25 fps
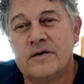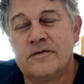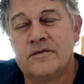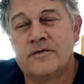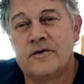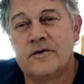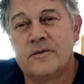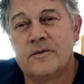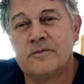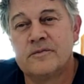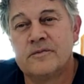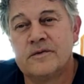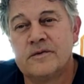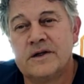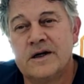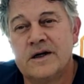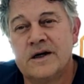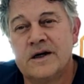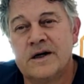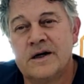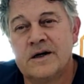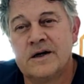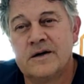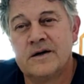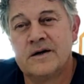from
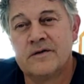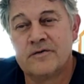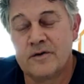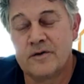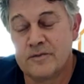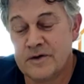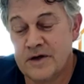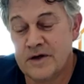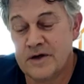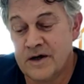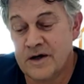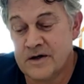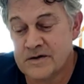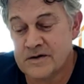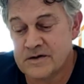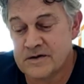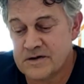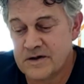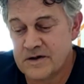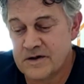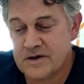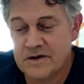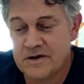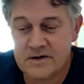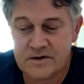the
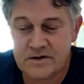house.